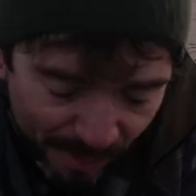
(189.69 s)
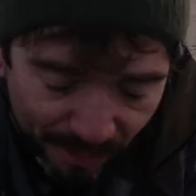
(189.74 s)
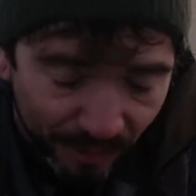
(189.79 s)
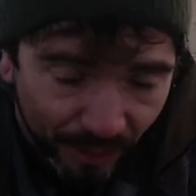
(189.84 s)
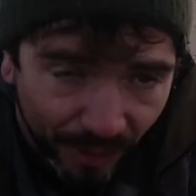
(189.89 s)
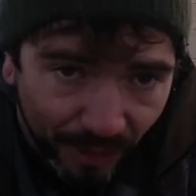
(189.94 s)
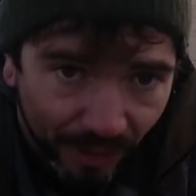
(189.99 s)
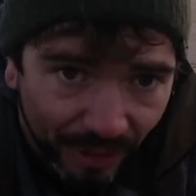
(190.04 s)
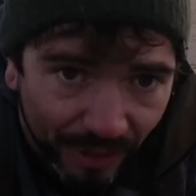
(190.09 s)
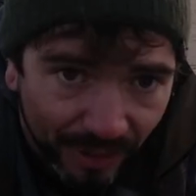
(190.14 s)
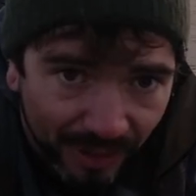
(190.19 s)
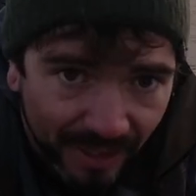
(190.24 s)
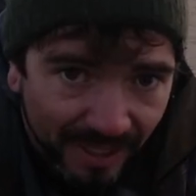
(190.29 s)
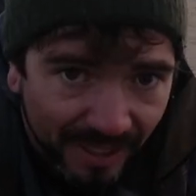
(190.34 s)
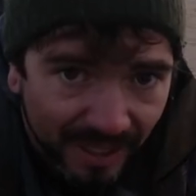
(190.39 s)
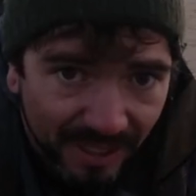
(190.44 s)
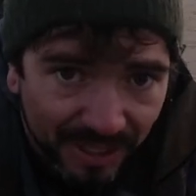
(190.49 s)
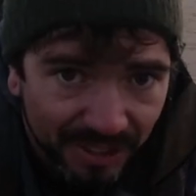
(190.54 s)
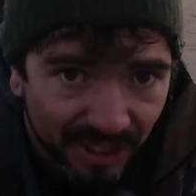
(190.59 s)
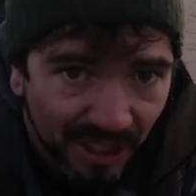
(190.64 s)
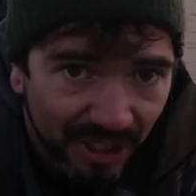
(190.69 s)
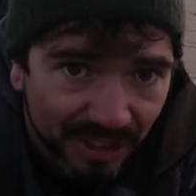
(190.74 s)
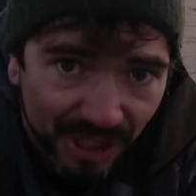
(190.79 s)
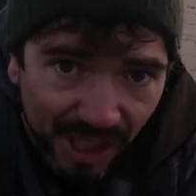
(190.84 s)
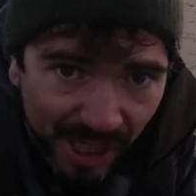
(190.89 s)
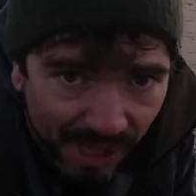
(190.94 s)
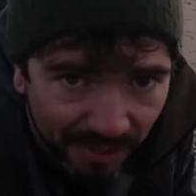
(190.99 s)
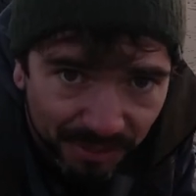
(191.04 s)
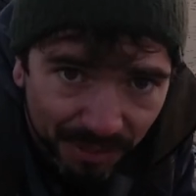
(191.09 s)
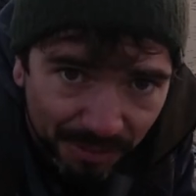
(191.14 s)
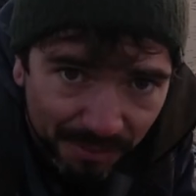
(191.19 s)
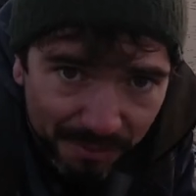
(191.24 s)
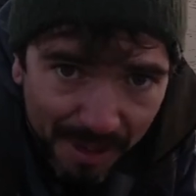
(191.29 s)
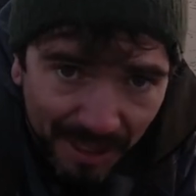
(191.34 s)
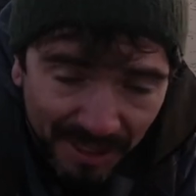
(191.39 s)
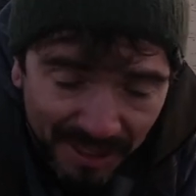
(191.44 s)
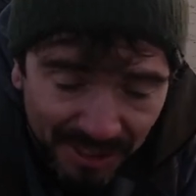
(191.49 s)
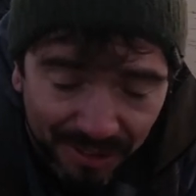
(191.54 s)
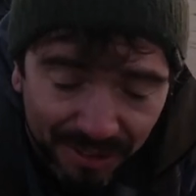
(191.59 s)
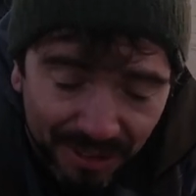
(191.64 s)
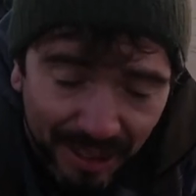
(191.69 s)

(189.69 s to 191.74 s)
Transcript: before, so I don't have to mess